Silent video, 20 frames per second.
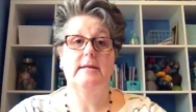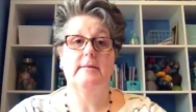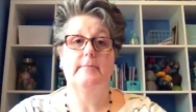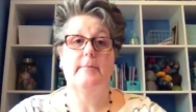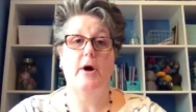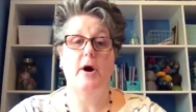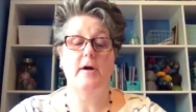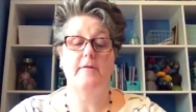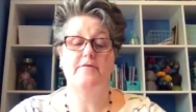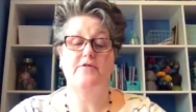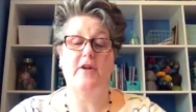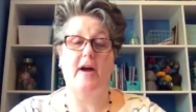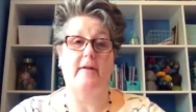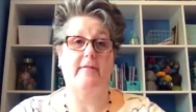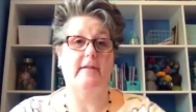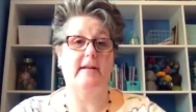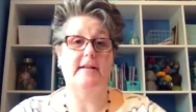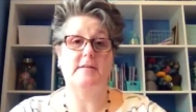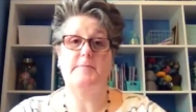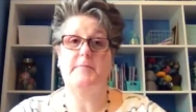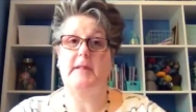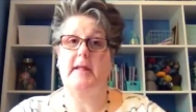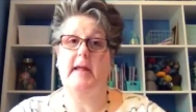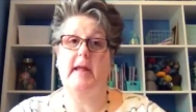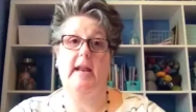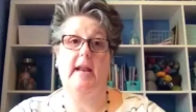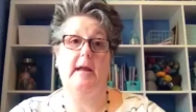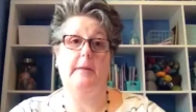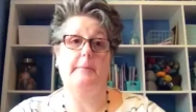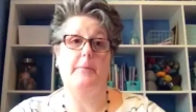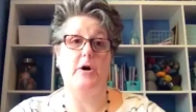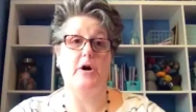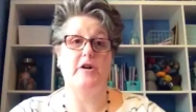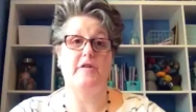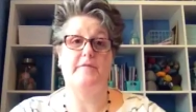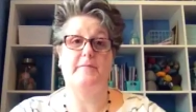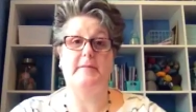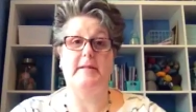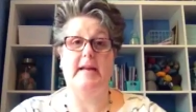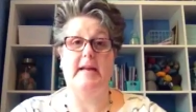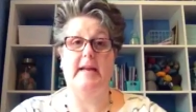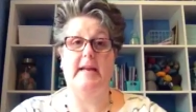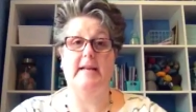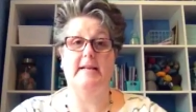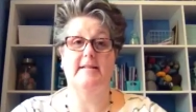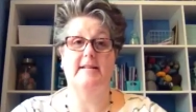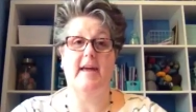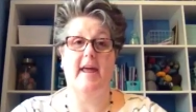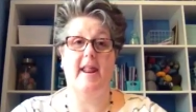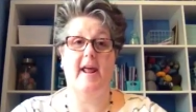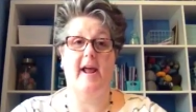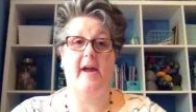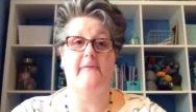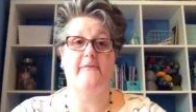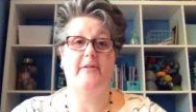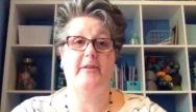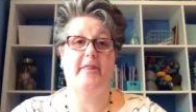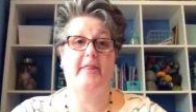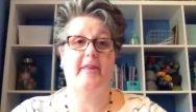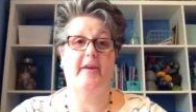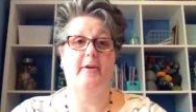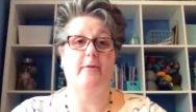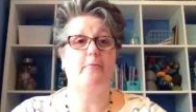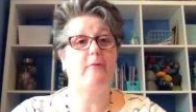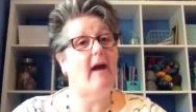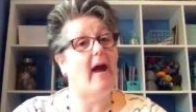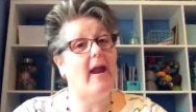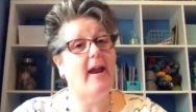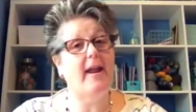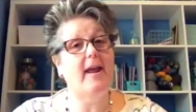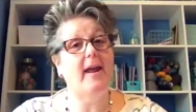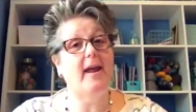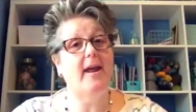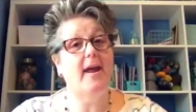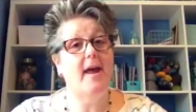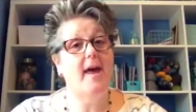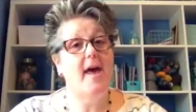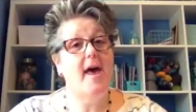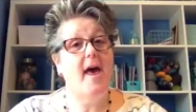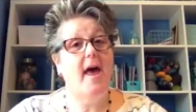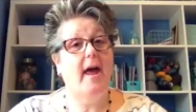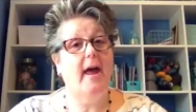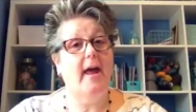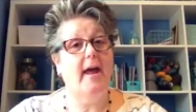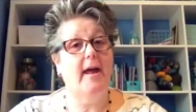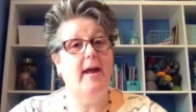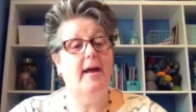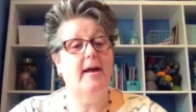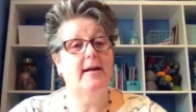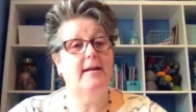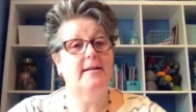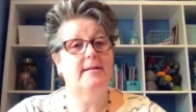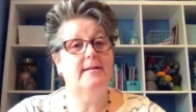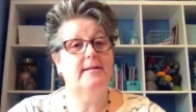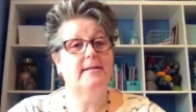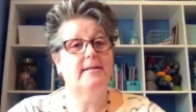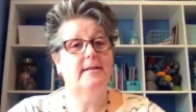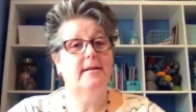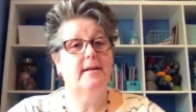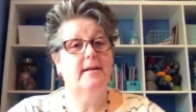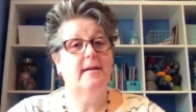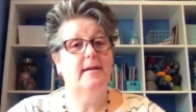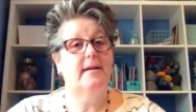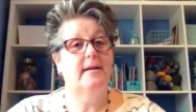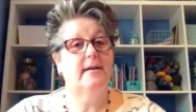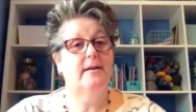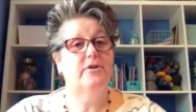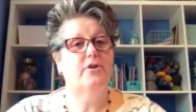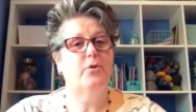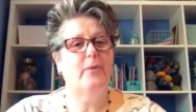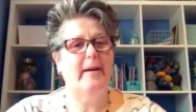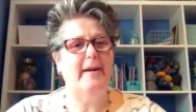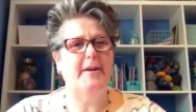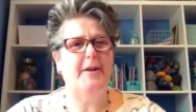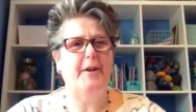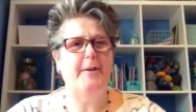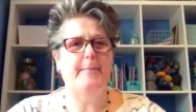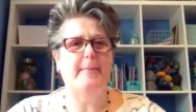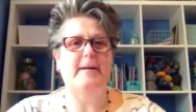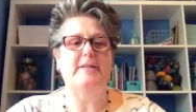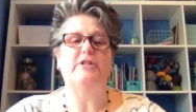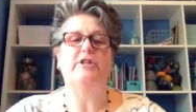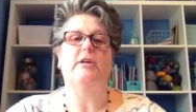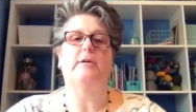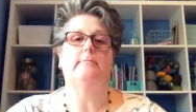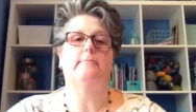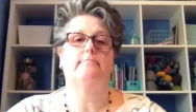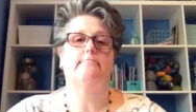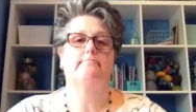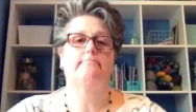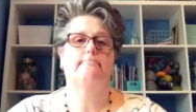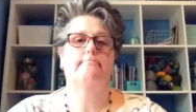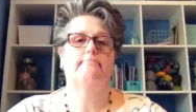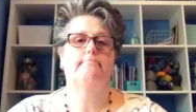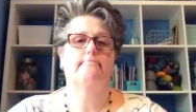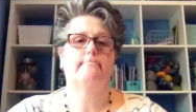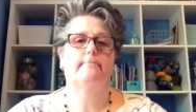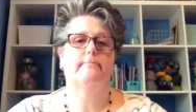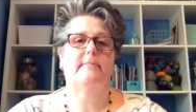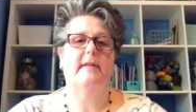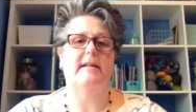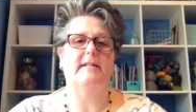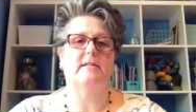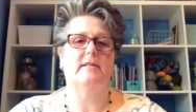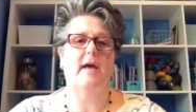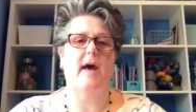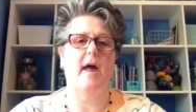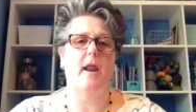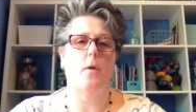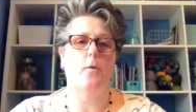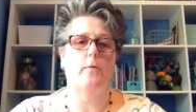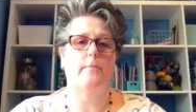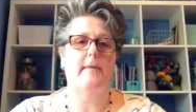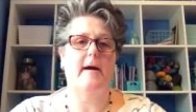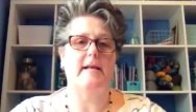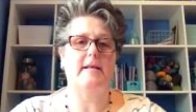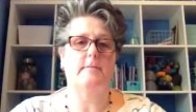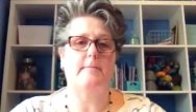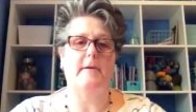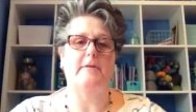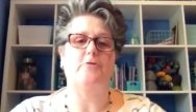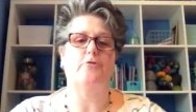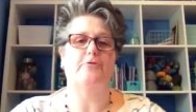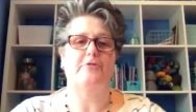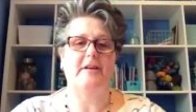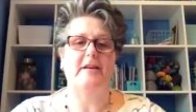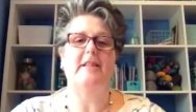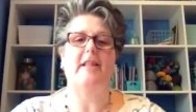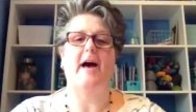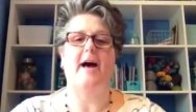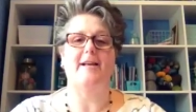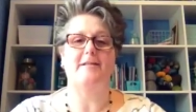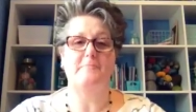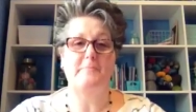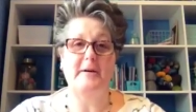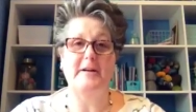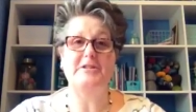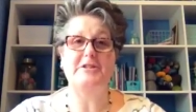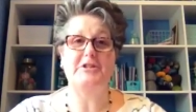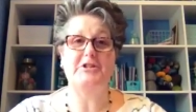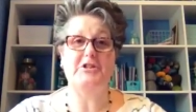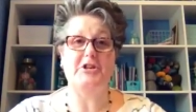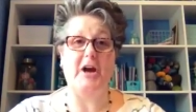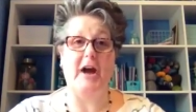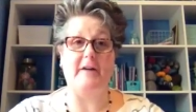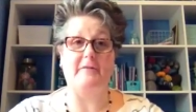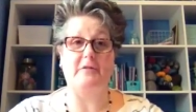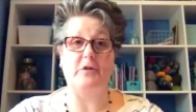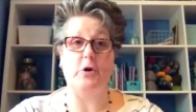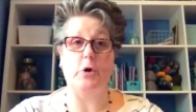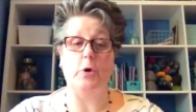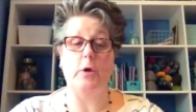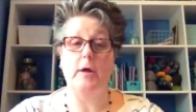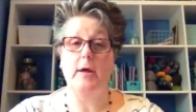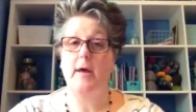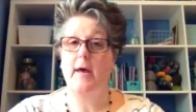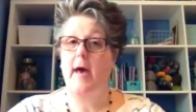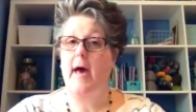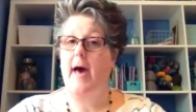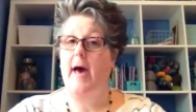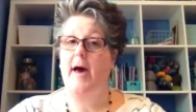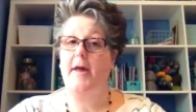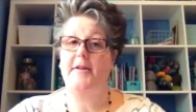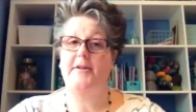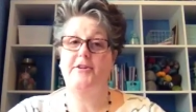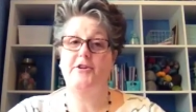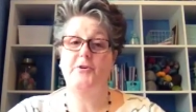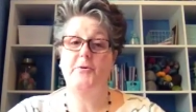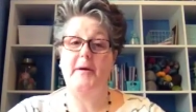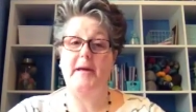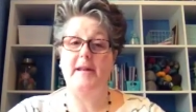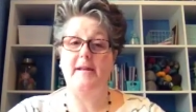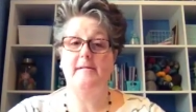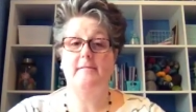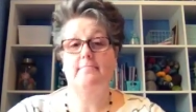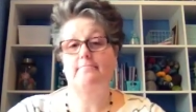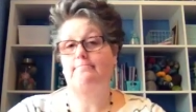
part of traveling is planning. Part of planning is getting everything ready and doing it on a budget. That's kind of where my specialty lies. Budget travel, how to do it,